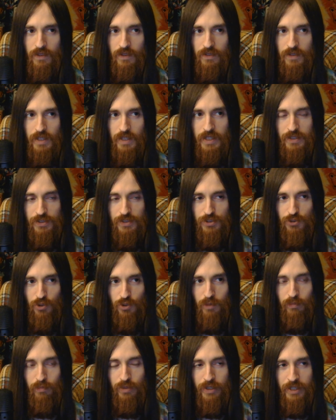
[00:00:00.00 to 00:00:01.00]
And
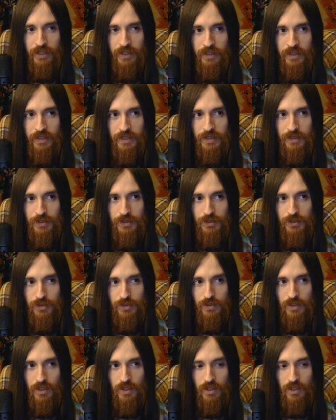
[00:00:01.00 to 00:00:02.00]
Stormbringer
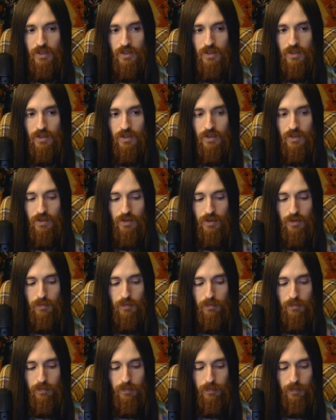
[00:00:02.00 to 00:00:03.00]
is
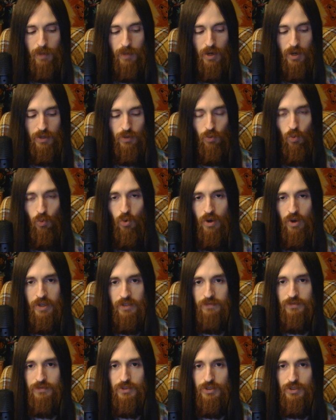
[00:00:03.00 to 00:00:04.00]
part 1
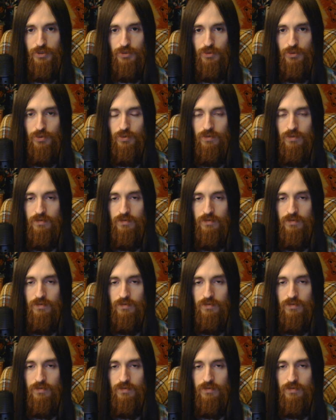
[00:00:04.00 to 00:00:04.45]
of 2.